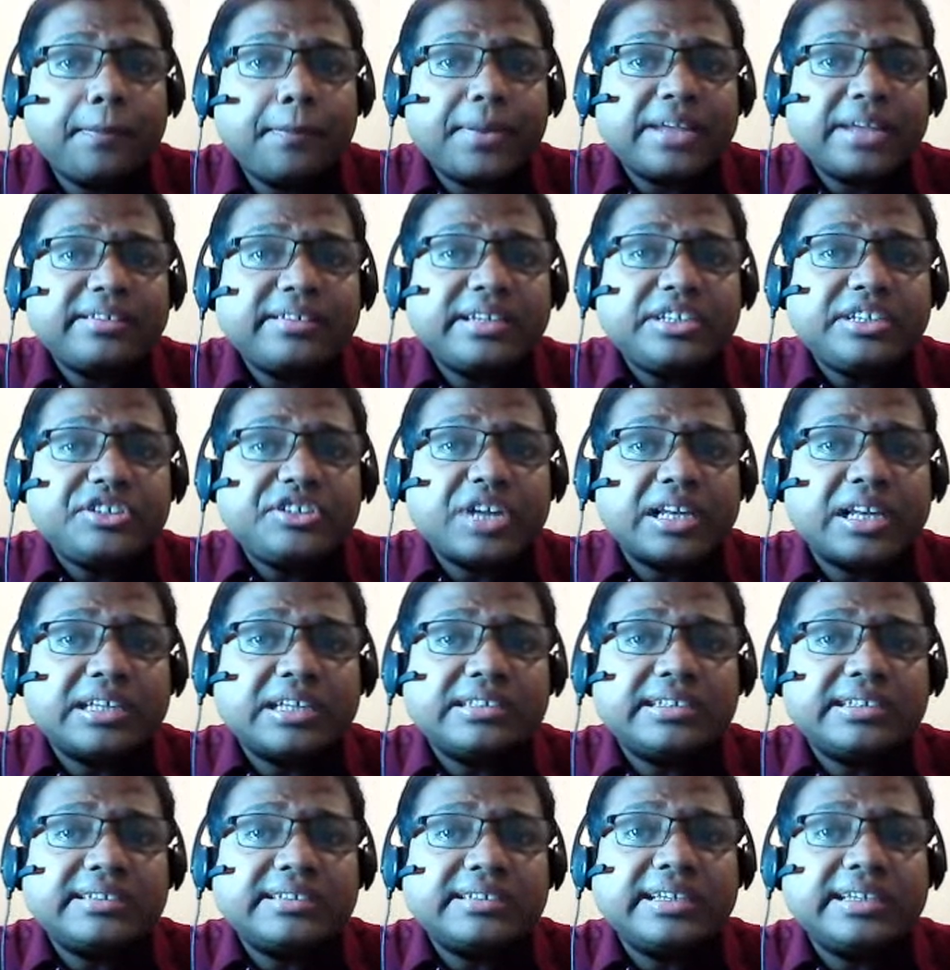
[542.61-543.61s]
pressing
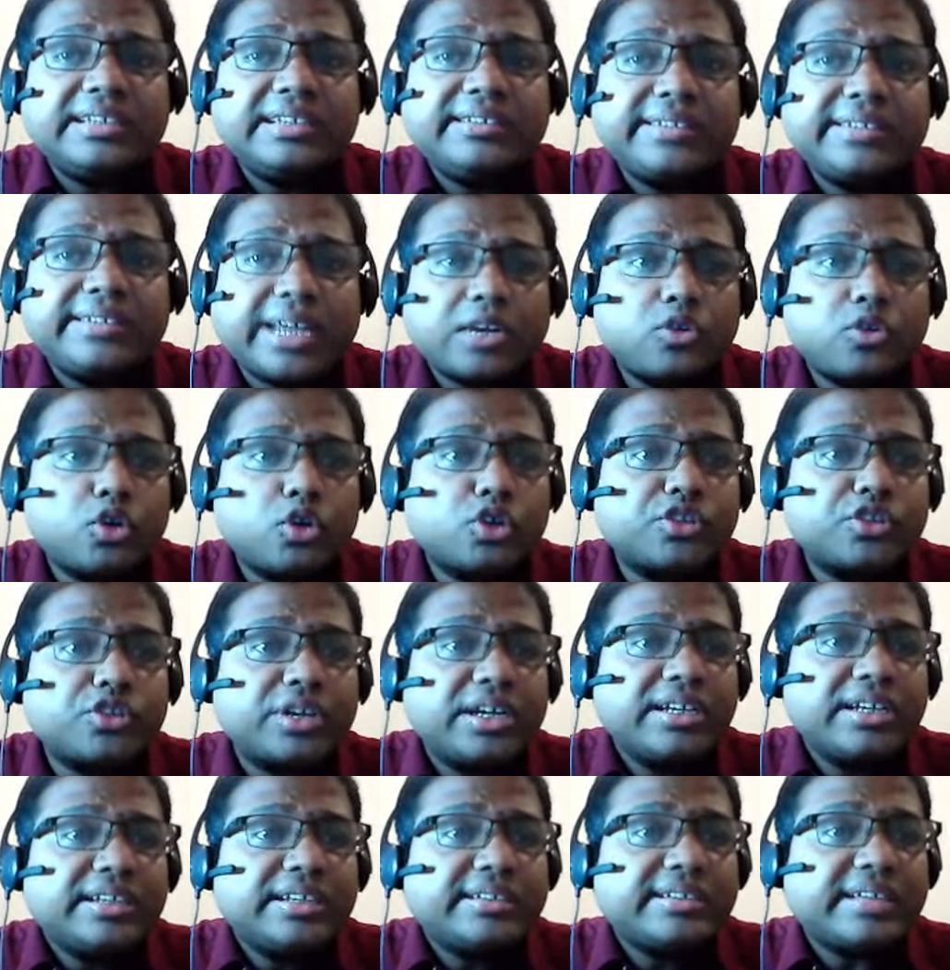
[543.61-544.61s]
challenges in sectors
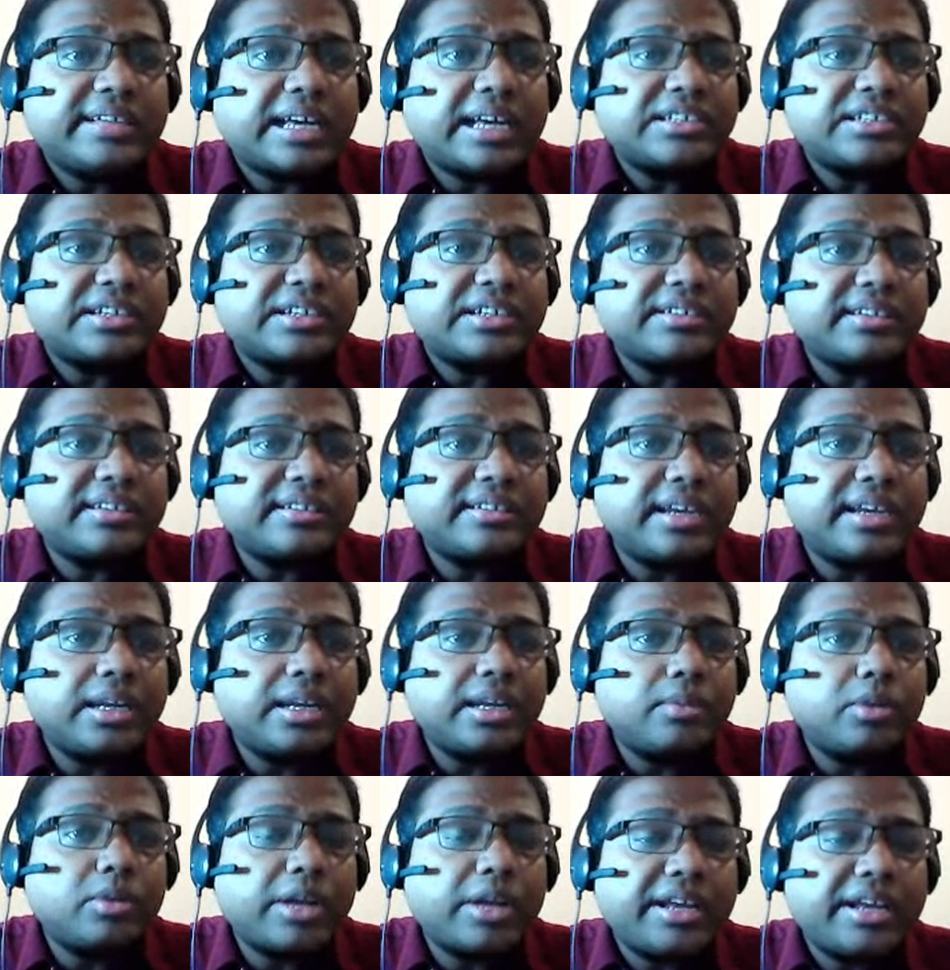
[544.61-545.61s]
such as
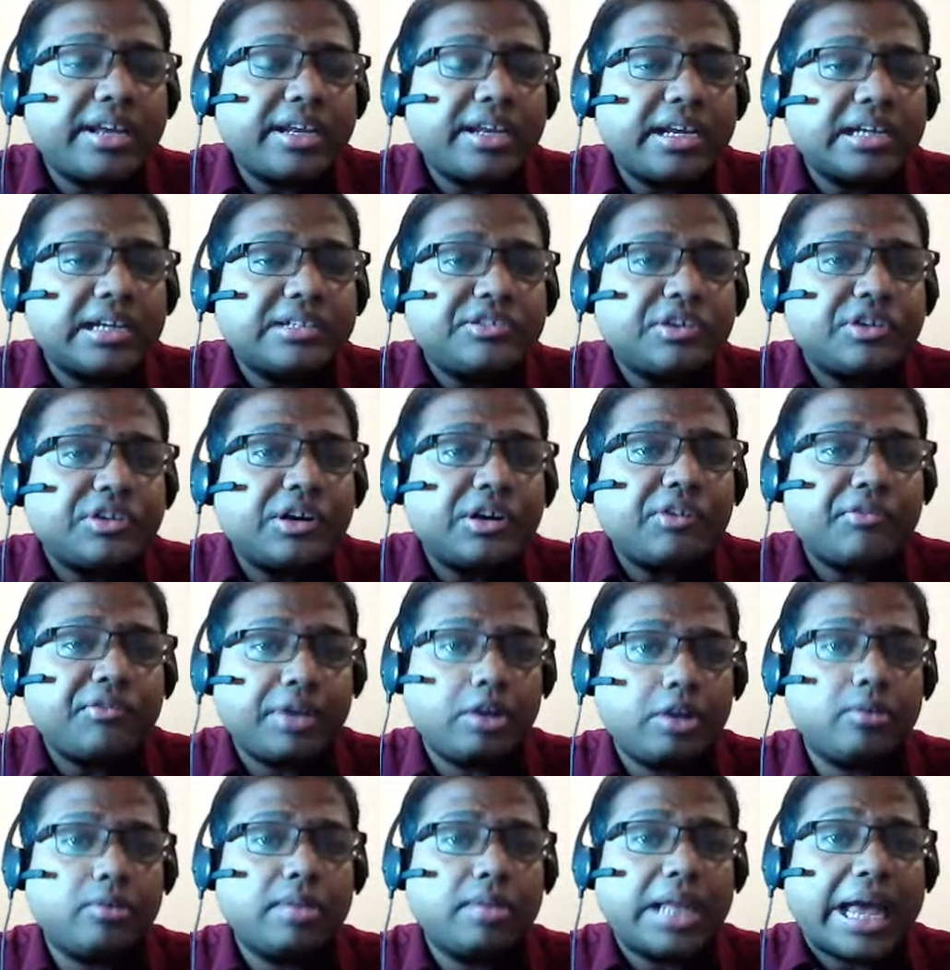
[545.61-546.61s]
sustainable agriculture,
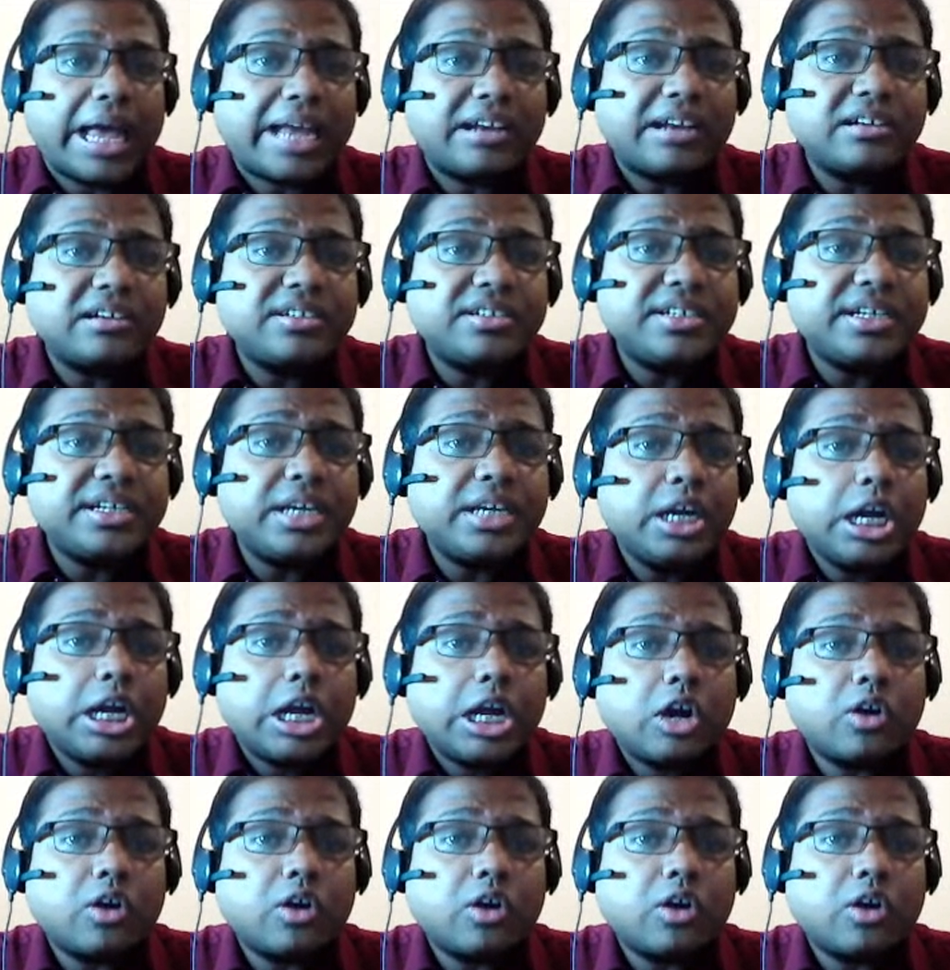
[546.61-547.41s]
renewable energy,